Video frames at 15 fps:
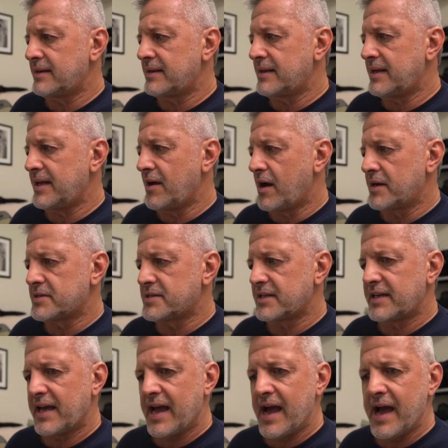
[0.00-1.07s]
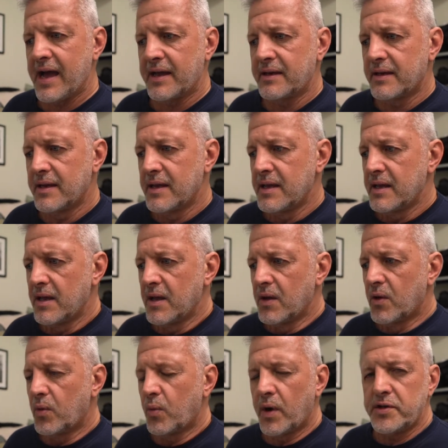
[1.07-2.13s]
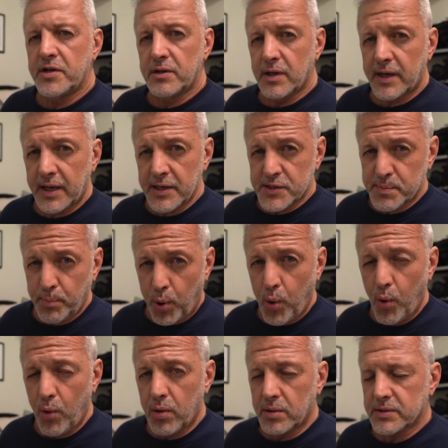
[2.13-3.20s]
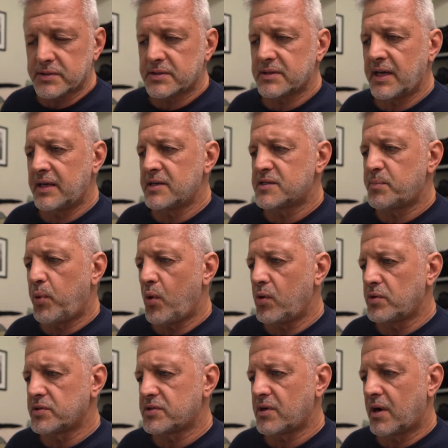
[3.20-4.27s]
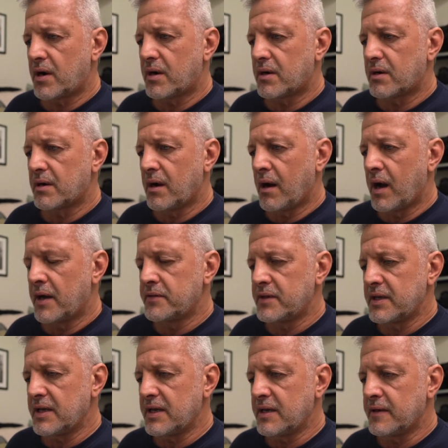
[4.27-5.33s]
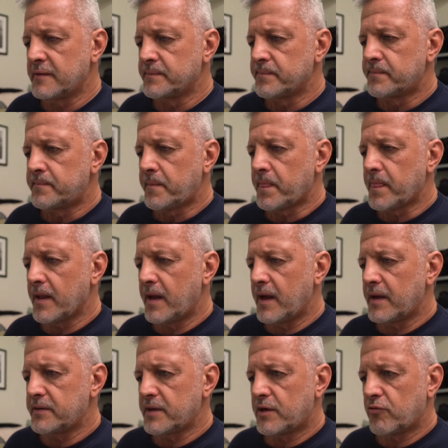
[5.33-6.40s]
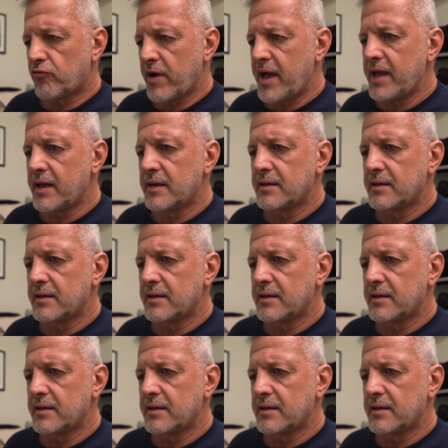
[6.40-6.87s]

he honestly had when you look at his poles, and his poles are on the uh, the gray